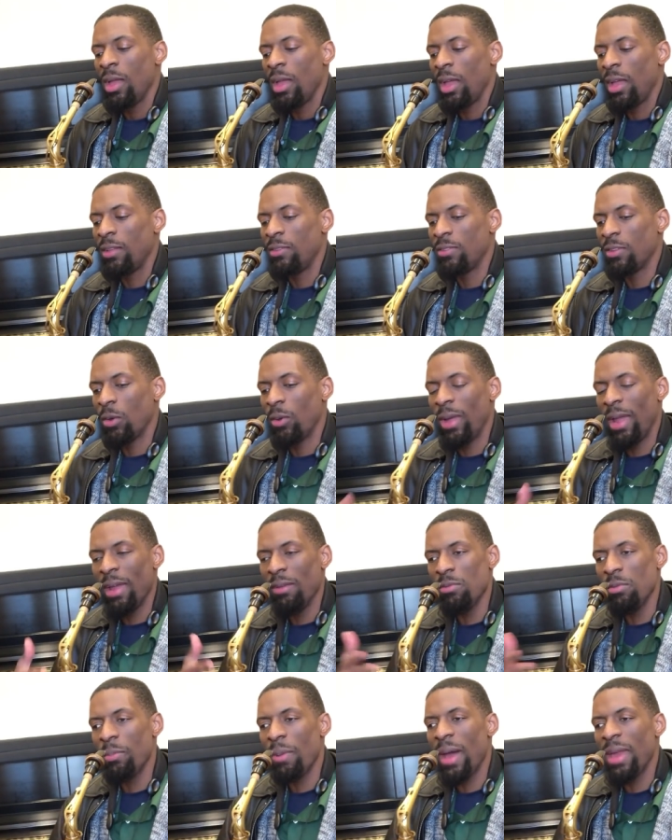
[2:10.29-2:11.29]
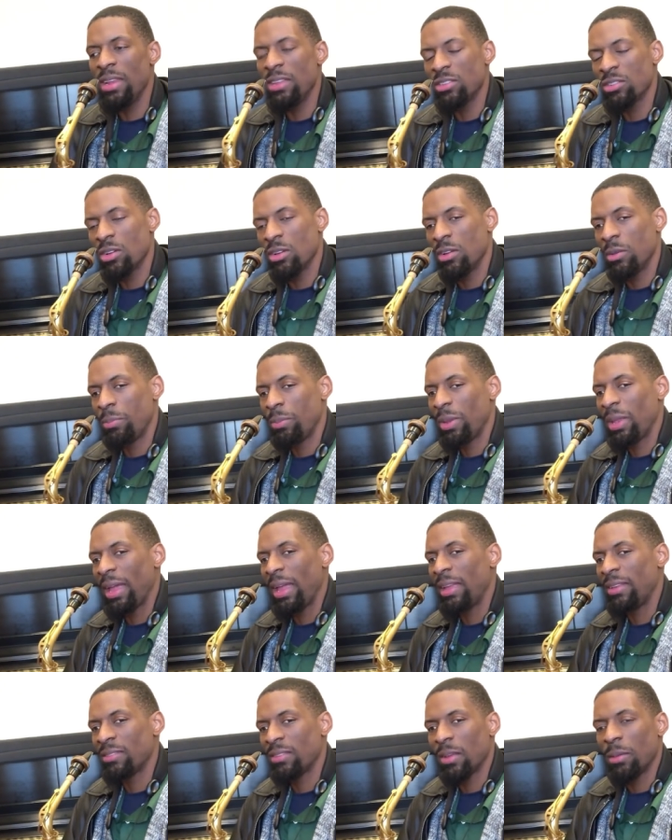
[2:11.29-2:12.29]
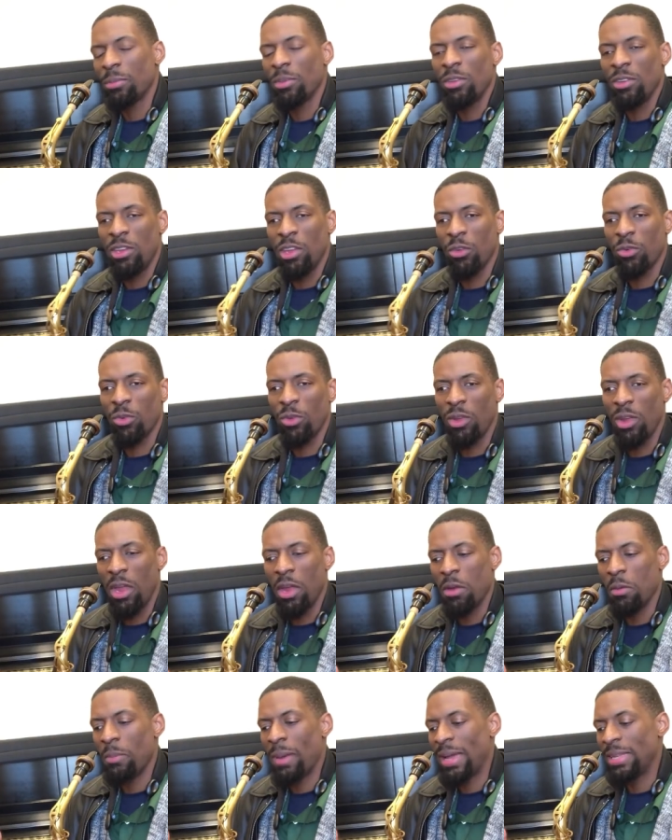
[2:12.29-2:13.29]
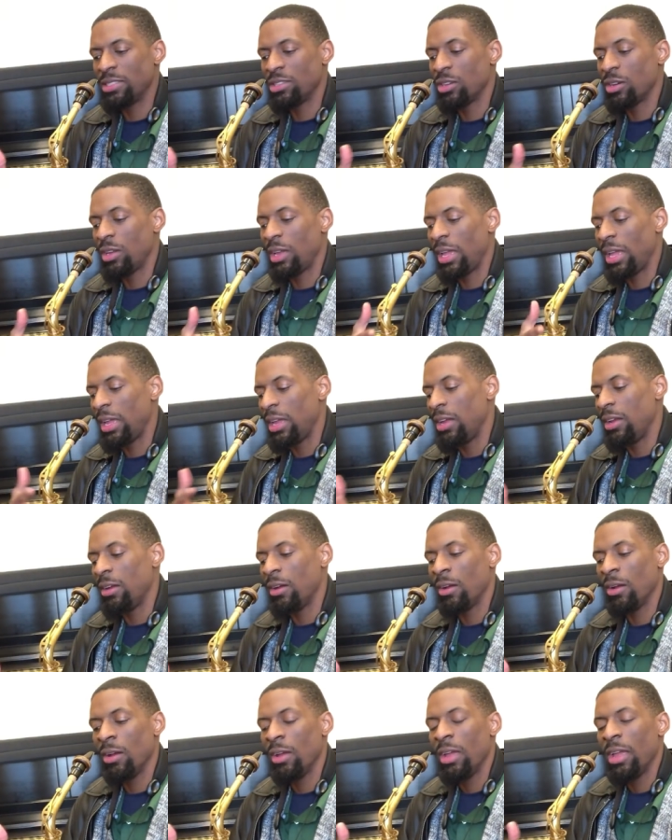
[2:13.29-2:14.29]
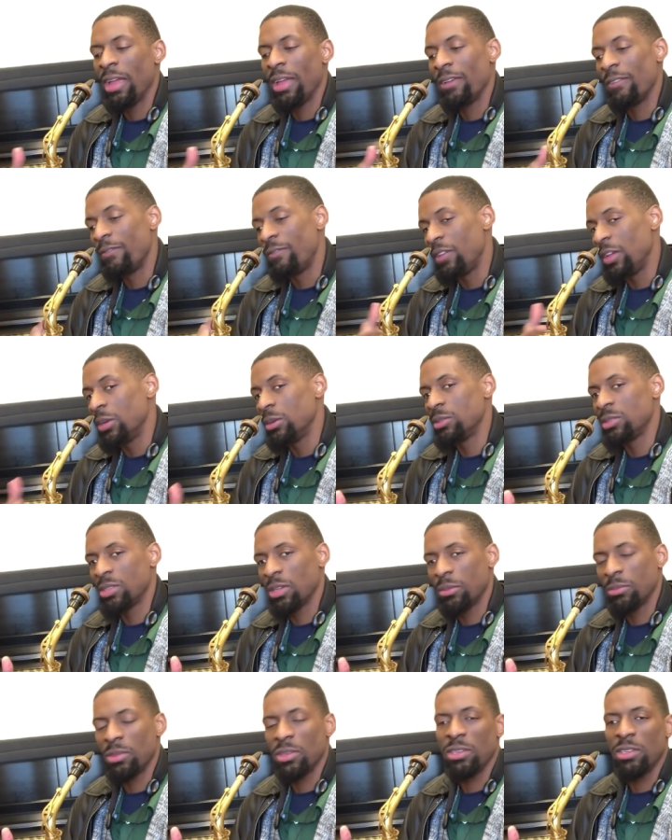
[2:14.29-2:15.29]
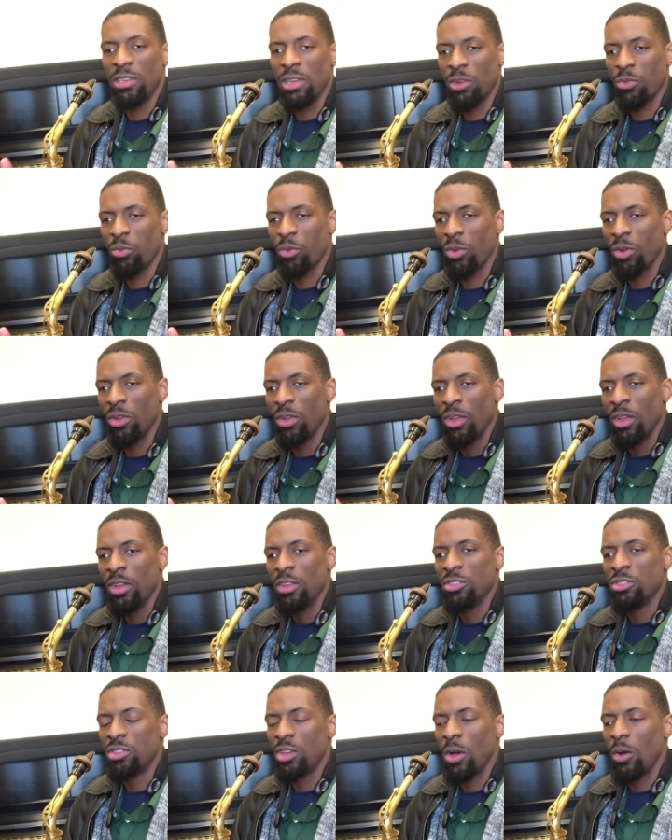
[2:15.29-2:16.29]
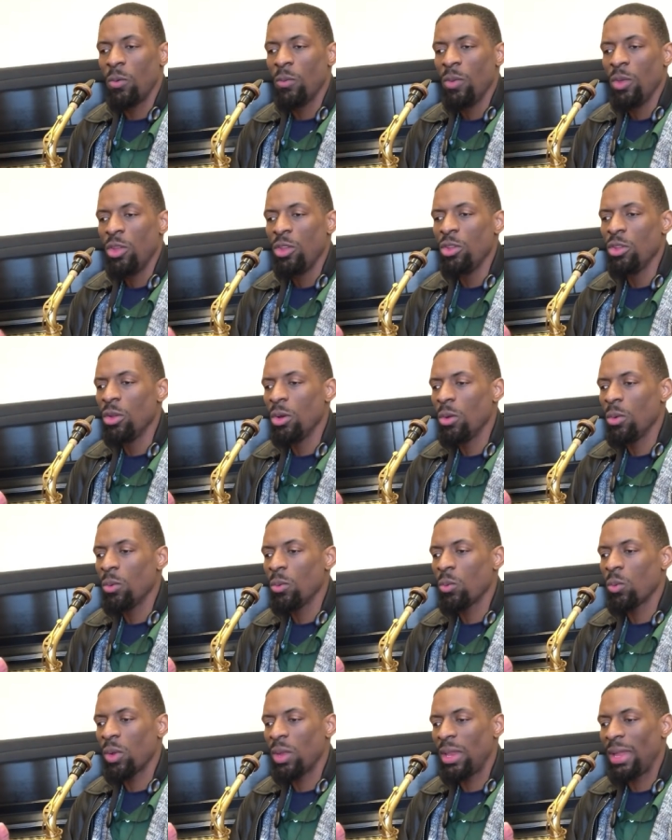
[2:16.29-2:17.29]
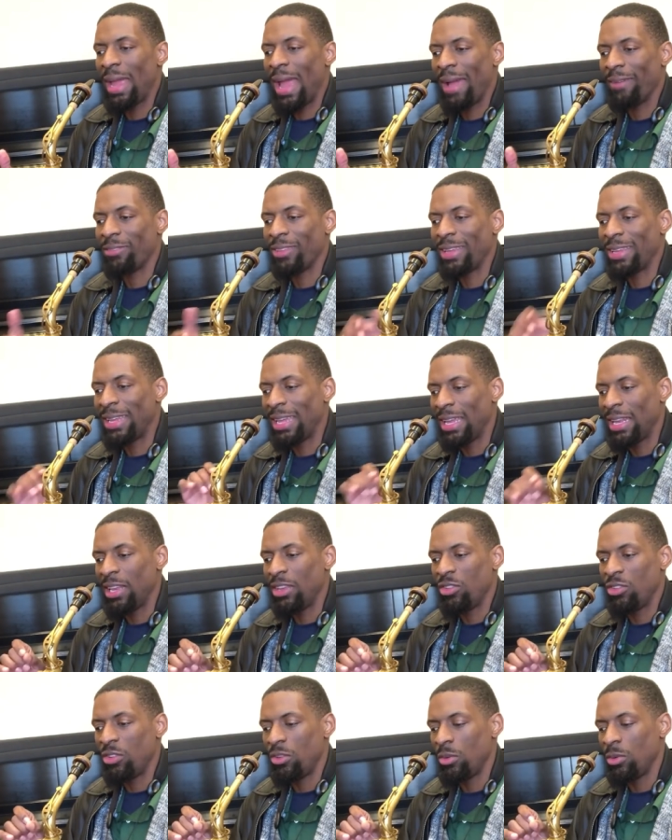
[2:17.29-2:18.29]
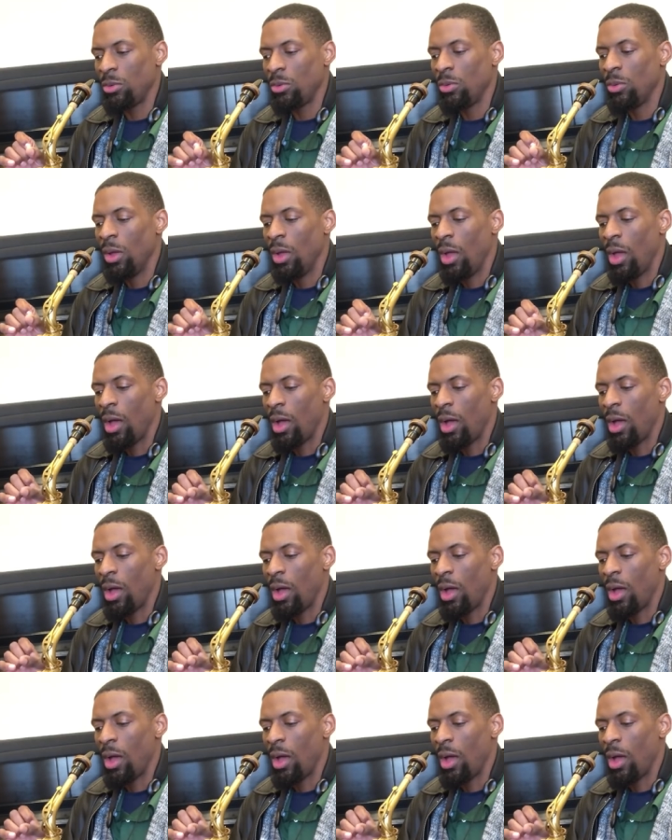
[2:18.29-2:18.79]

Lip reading: And so everybody's going to play something different. Everybody's going to hear and feel something different. So you don't really have to get into